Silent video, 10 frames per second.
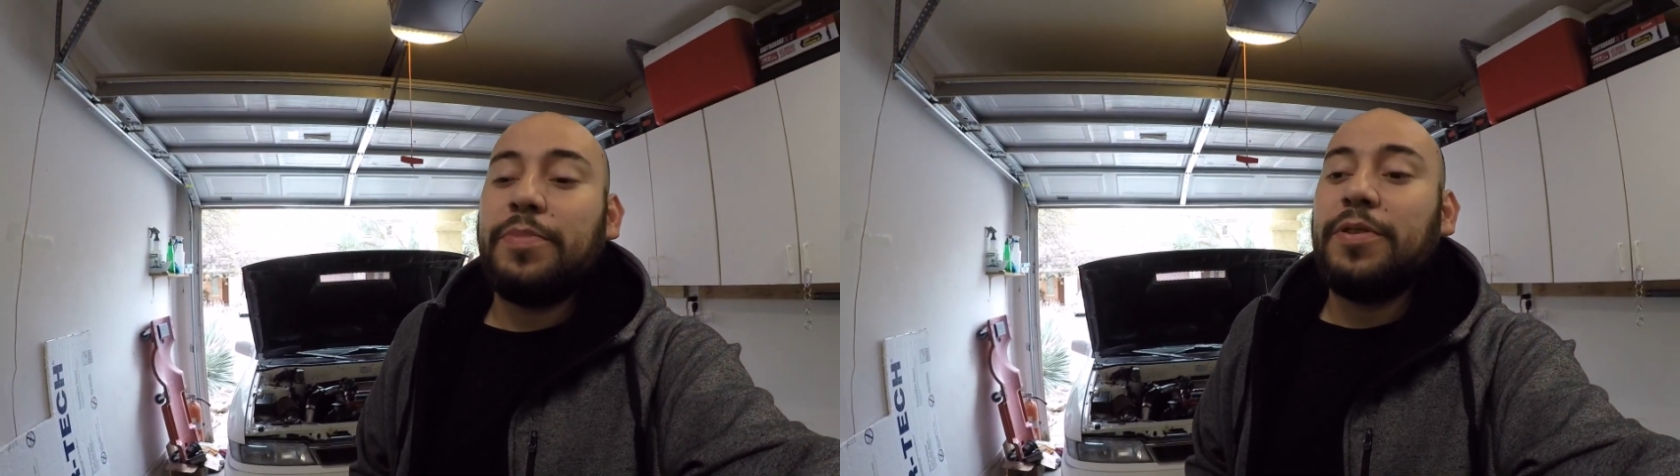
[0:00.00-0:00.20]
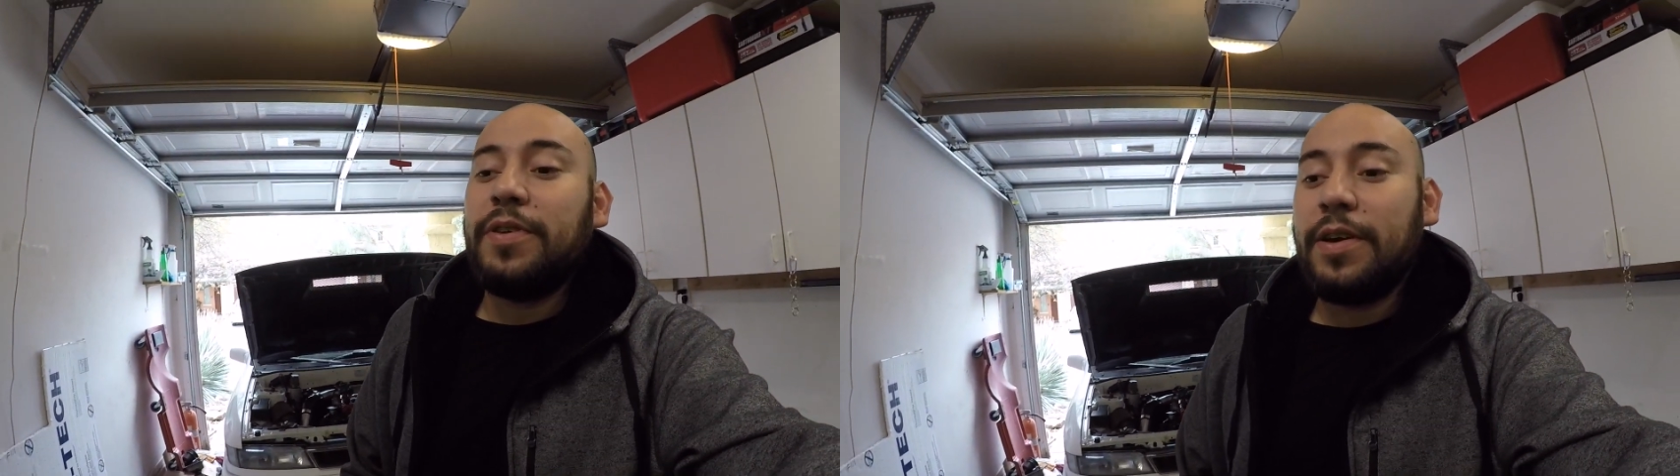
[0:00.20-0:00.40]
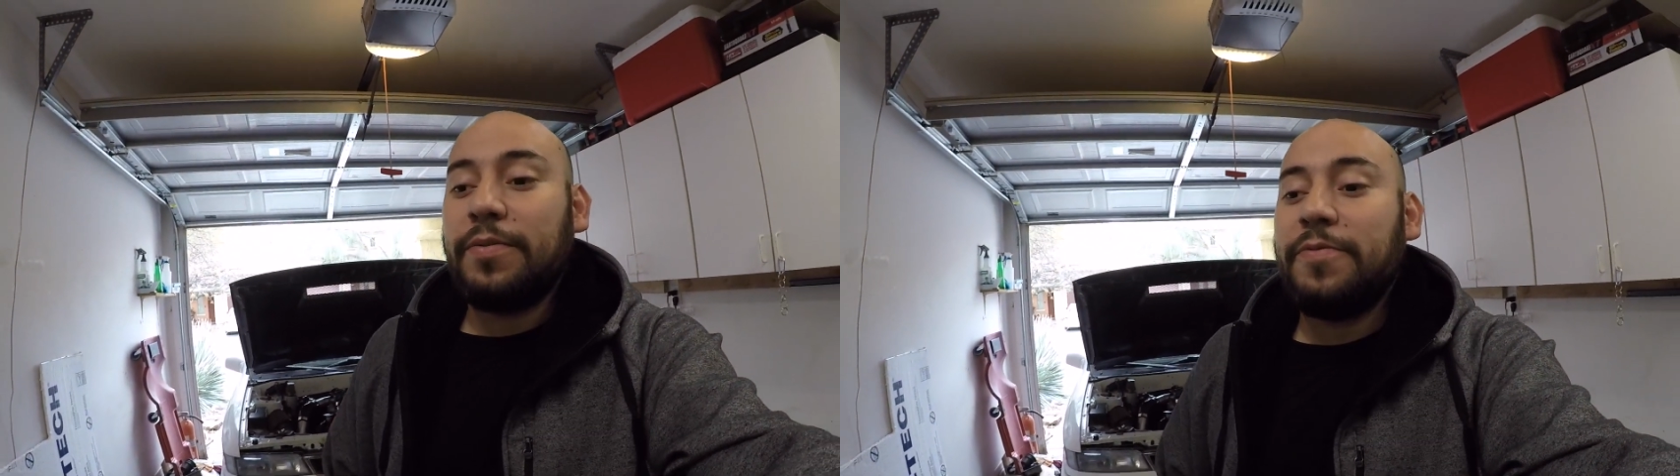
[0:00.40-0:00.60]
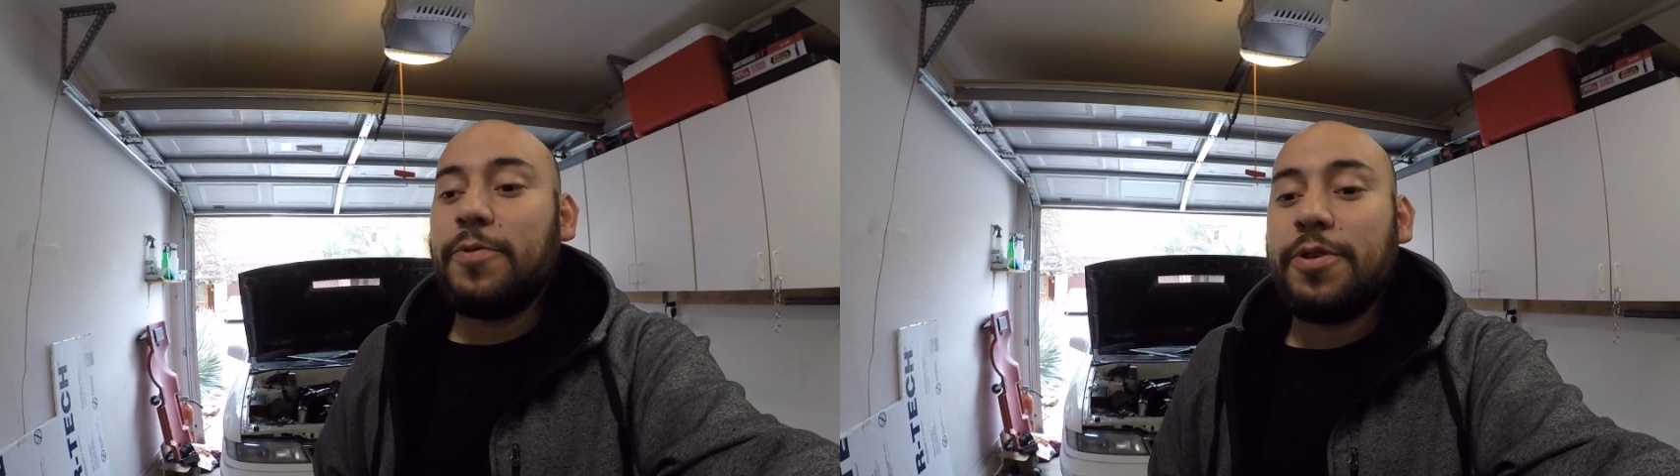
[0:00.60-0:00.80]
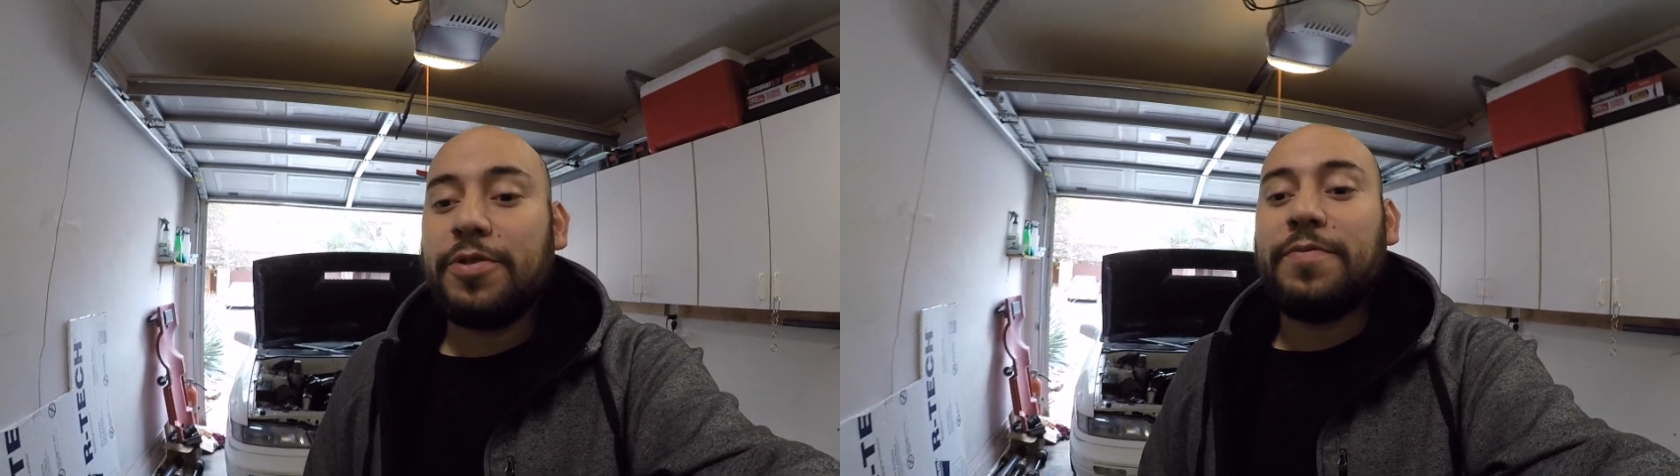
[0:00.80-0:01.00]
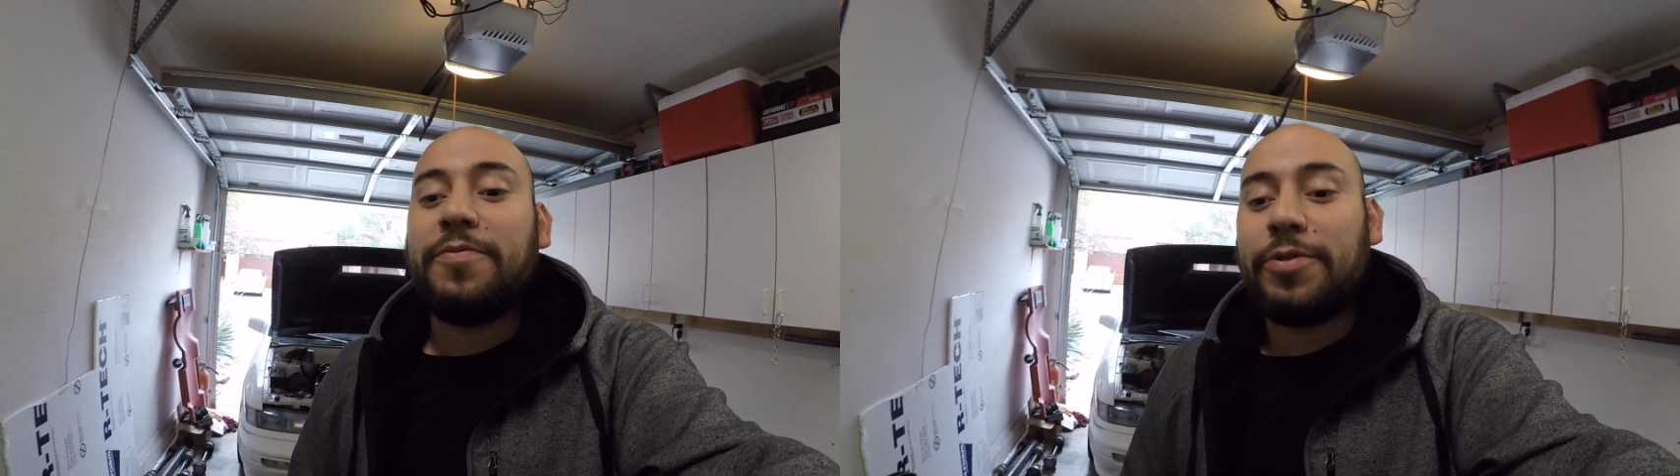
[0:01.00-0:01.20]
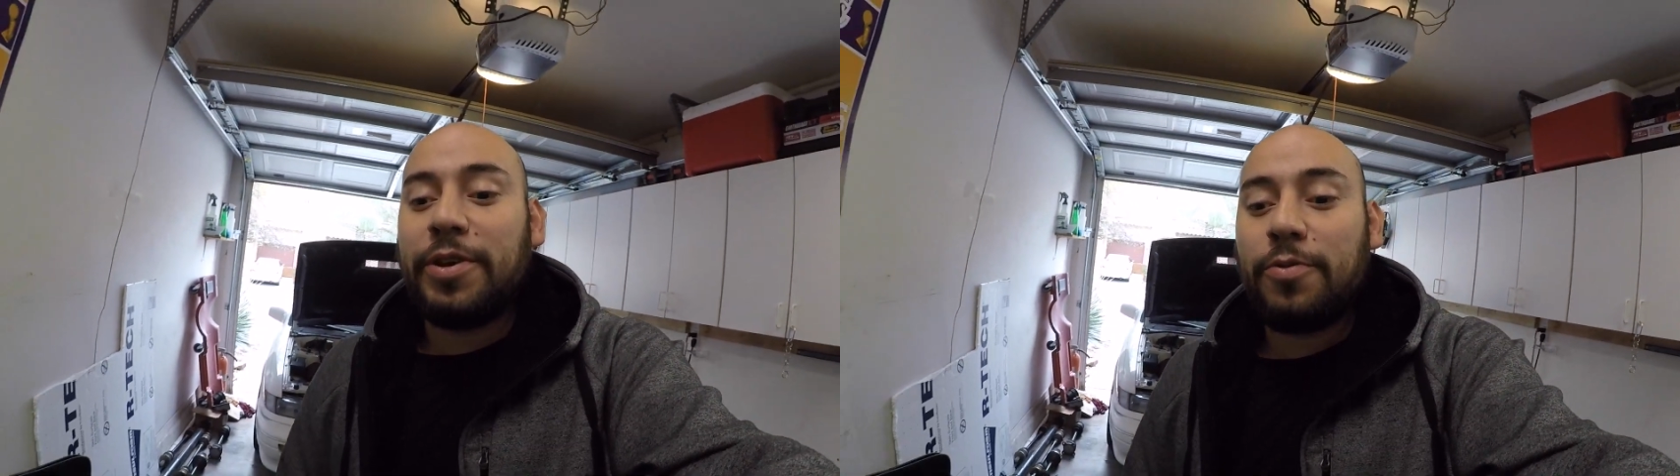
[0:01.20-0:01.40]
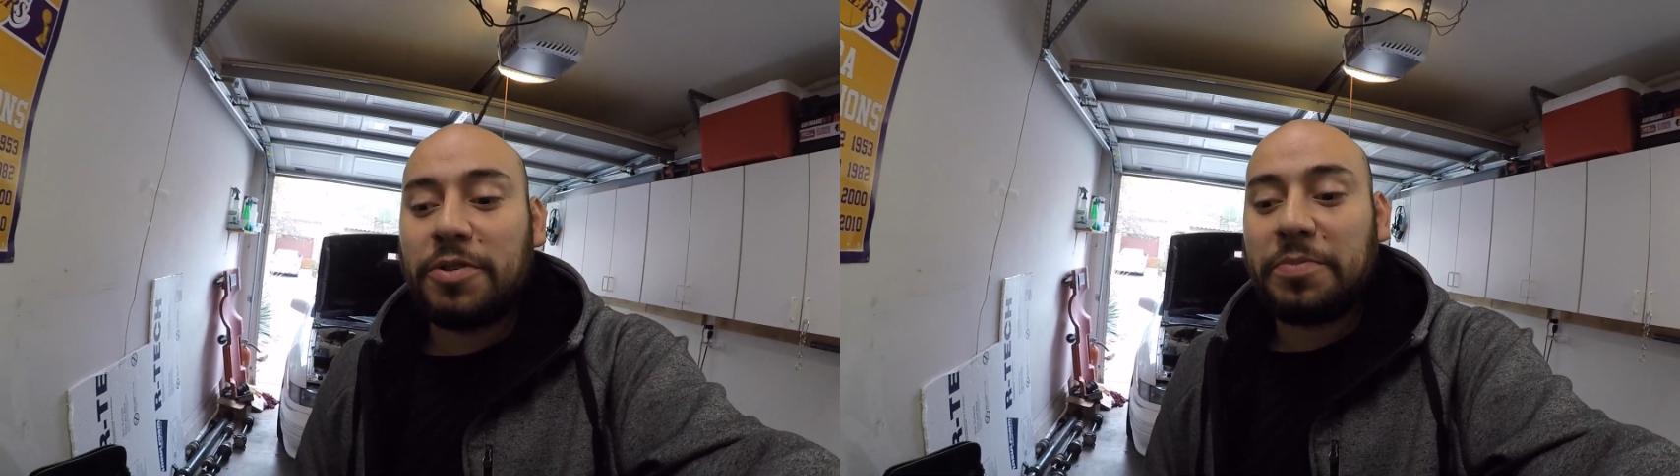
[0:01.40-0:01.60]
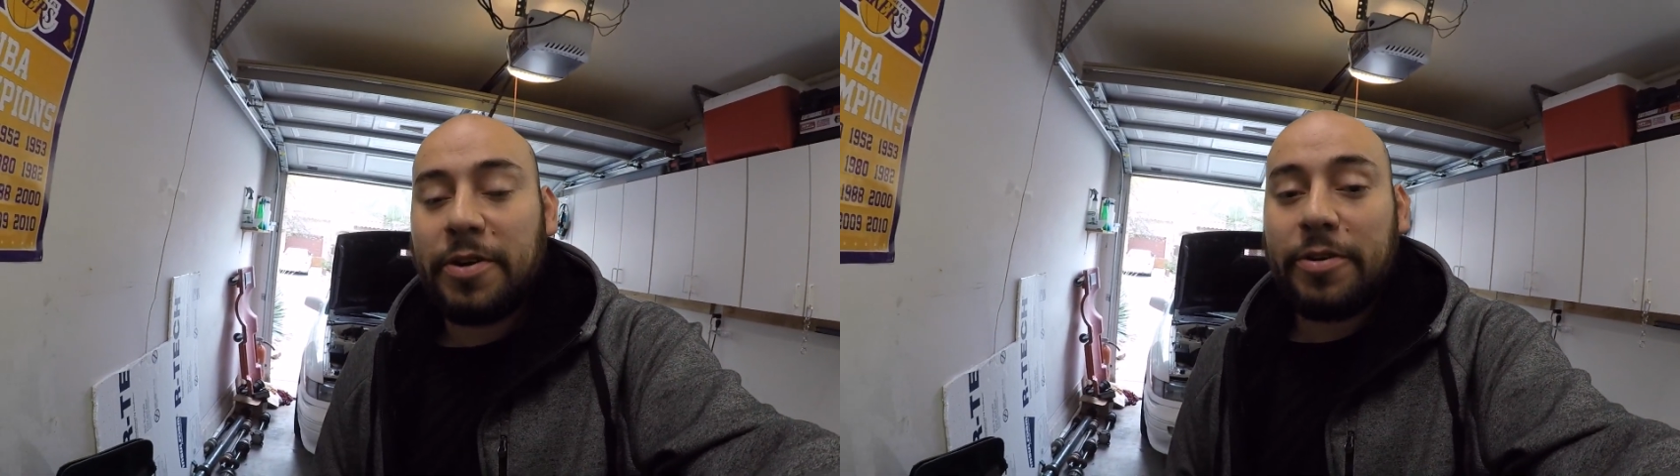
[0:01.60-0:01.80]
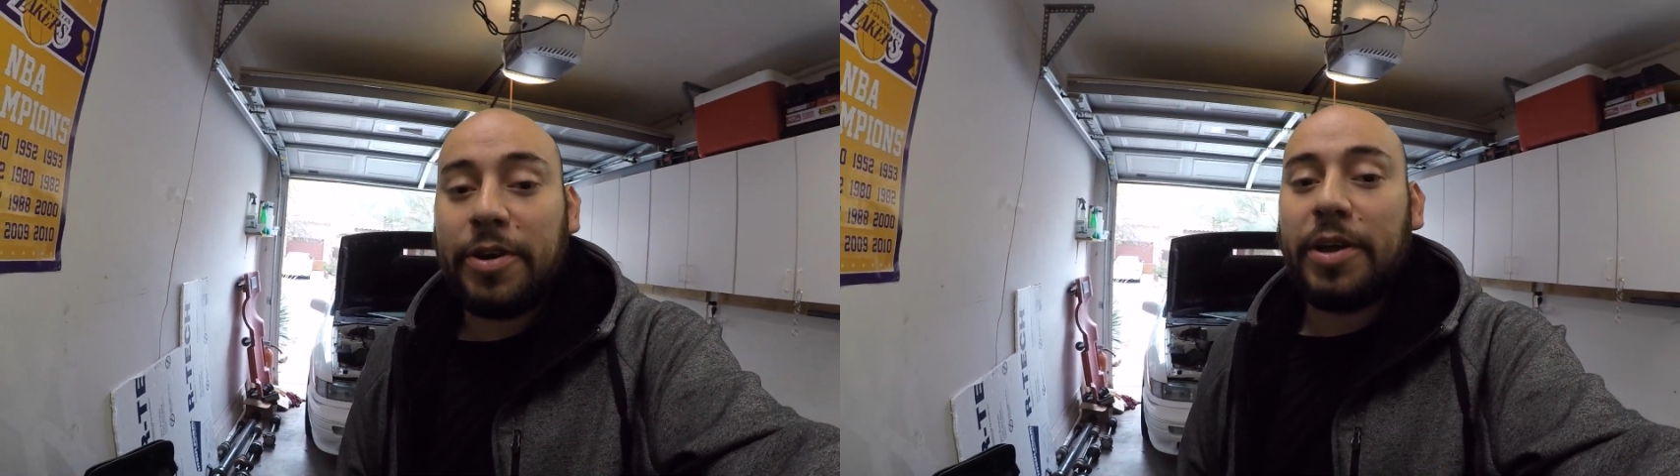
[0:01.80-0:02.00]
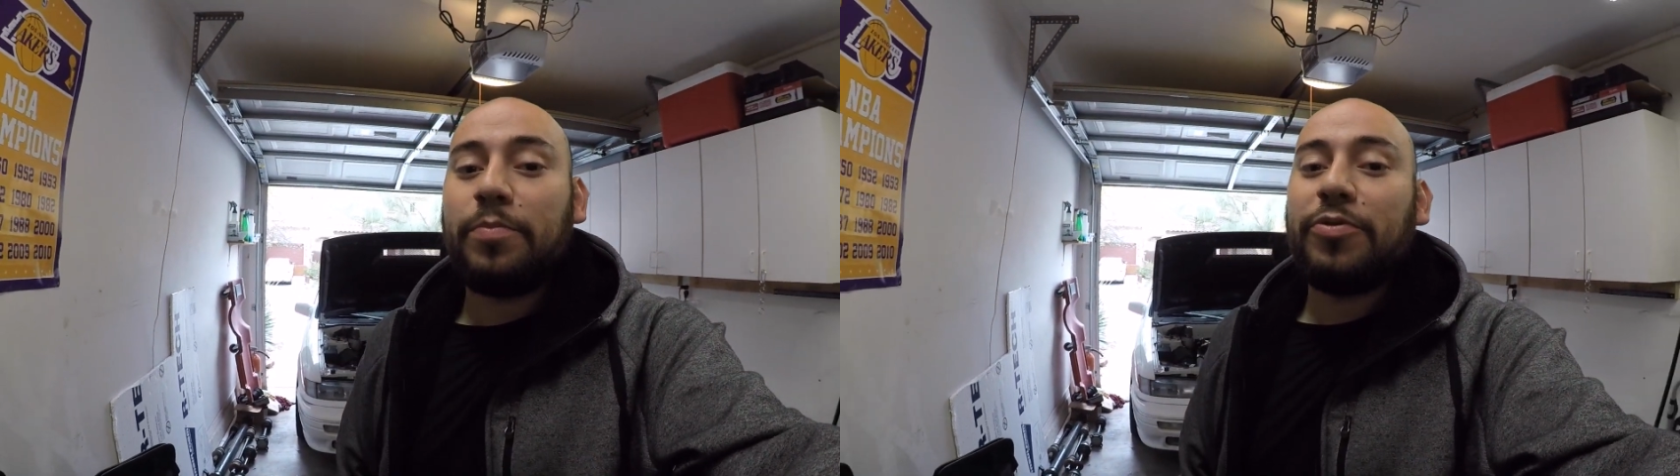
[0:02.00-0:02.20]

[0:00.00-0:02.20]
put down 440 horsepower and